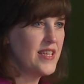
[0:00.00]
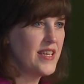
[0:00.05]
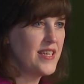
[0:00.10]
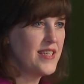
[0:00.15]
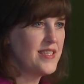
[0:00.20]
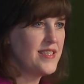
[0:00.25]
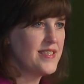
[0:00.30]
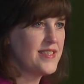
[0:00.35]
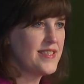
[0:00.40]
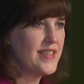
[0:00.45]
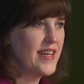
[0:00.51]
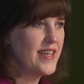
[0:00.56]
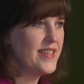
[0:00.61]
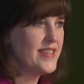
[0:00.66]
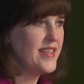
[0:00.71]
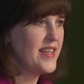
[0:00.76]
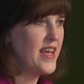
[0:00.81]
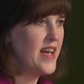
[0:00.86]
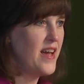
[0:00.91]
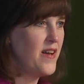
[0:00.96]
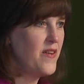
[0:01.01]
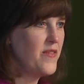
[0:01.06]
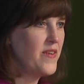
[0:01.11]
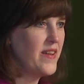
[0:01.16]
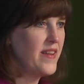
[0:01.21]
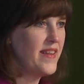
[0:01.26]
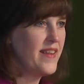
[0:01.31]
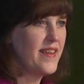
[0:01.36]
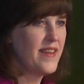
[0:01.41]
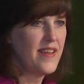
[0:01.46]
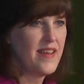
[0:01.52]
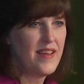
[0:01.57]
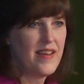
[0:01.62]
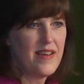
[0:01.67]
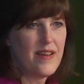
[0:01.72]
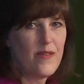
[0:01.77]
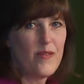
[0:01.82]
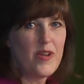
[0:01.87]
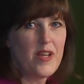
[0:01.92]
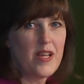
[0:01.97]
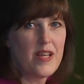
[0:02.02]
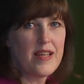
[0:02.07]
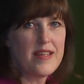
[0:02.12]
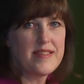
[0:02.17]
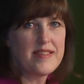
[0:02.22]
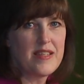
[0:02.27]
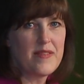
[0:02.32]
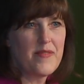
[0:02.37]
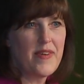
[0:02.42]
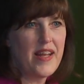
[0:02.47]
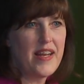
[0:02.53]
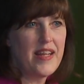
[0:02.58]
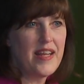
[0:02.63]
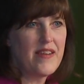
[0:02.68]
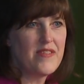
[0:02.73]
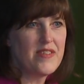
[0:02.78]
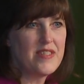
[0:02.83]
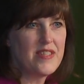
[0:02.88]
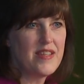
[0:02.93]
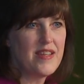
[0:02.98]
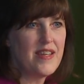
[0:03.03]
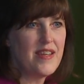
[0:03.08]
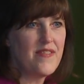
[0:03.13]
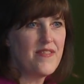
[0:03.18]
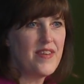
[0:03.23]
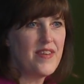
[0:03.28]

they can just let us know and we can get somebody over to the